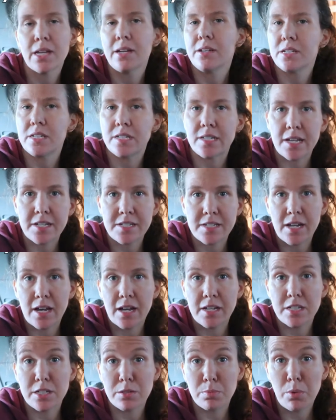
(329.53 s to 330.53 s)
Just test it
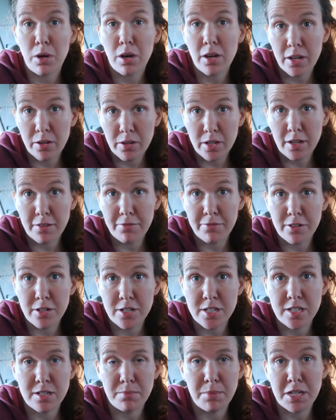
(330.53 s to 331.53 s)
on a small area
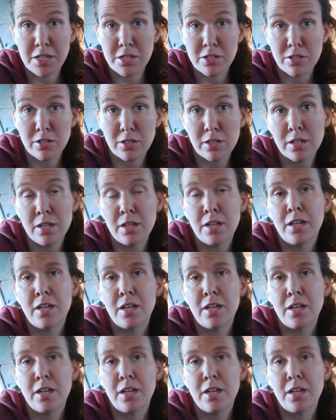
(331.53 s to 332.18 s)
first to make sure